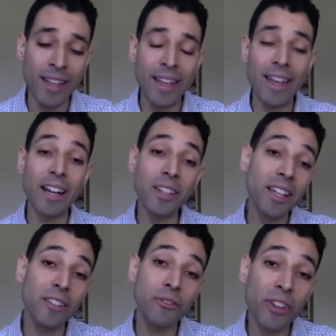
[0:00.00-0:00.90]
And
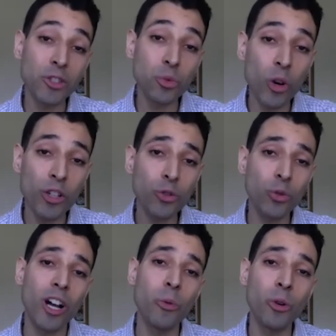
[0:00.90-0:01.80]
unlike a phase one
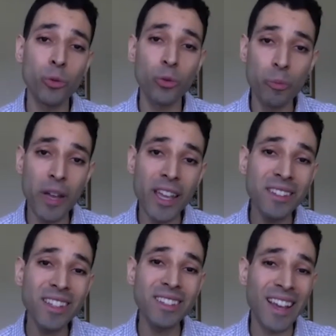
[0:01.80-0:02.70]
trial where we're
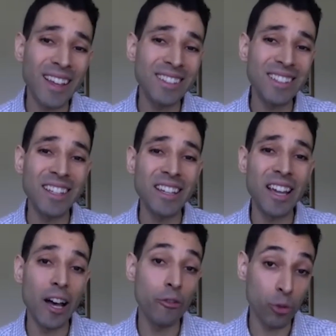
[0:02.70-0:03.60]
mainly testing
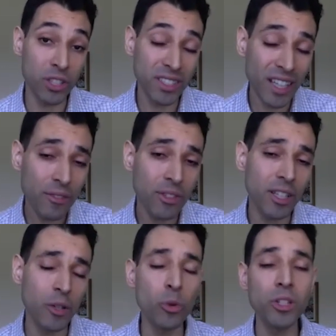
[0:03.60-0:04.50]
for
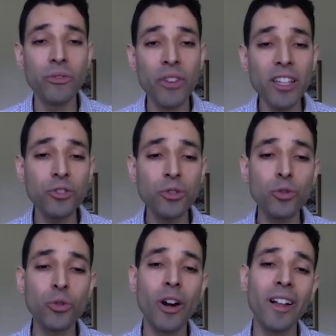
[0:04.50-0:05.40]
safety, with a phase two
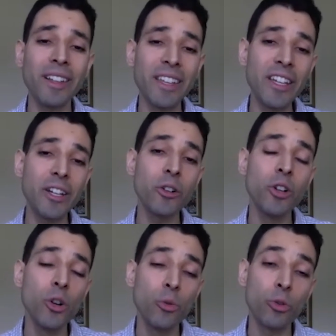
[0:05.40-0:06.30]
trial here,
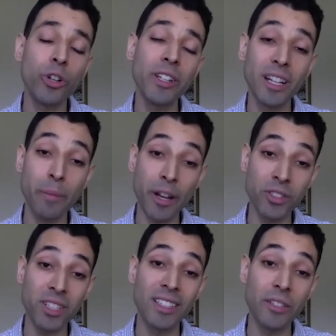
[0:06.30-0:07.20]
we're trying to get a better
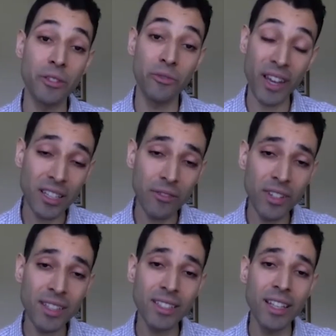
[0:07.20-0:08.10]
sense of
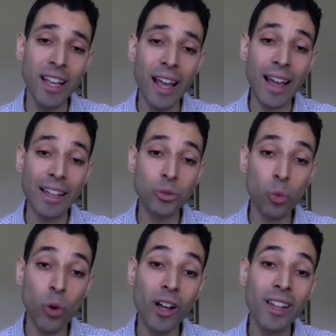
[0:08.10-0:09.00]
effectiveness, as
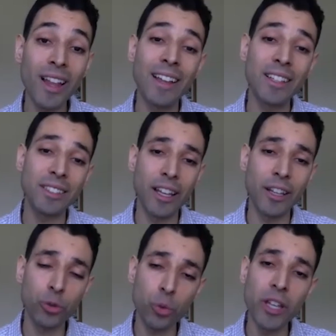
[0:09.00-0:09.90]
well as
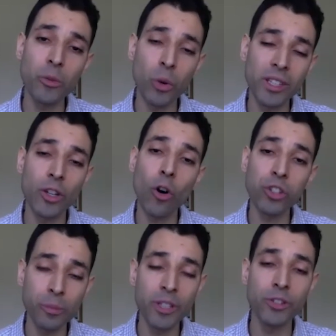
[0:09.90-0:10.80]
tweak what the
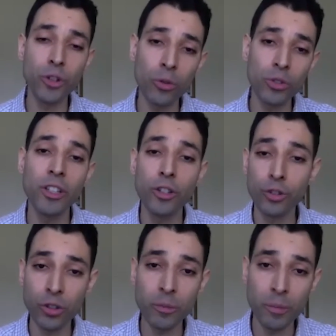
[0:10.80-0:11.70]
ultimate dose
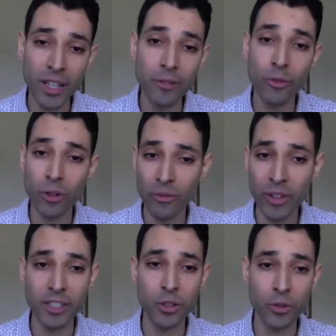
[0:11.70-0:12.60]
should be for a
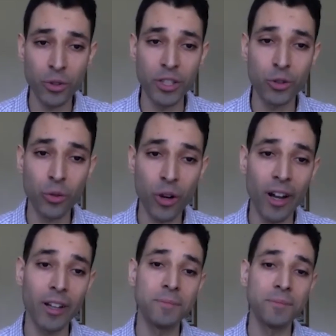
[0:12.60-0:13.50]
phase three trial.